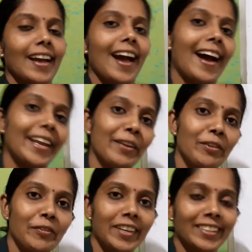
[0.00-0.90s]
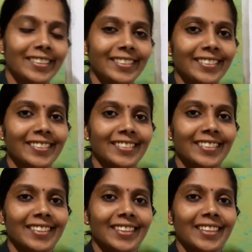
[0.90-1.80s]
Hi everyone.
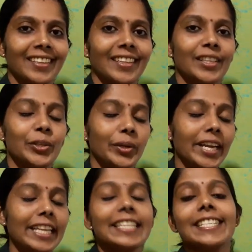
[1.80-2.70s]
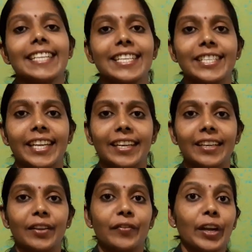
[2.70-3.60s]
Today in this session
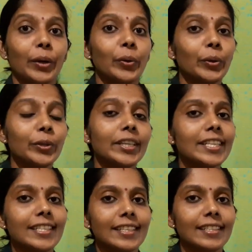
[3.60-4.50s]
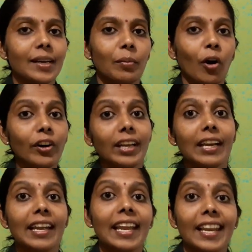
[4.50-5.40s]
we are going to discuss about
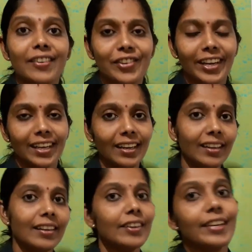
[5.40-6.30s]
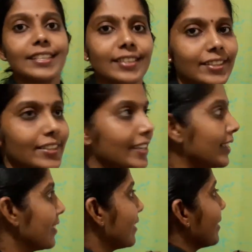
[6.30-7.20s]
electrical resistance.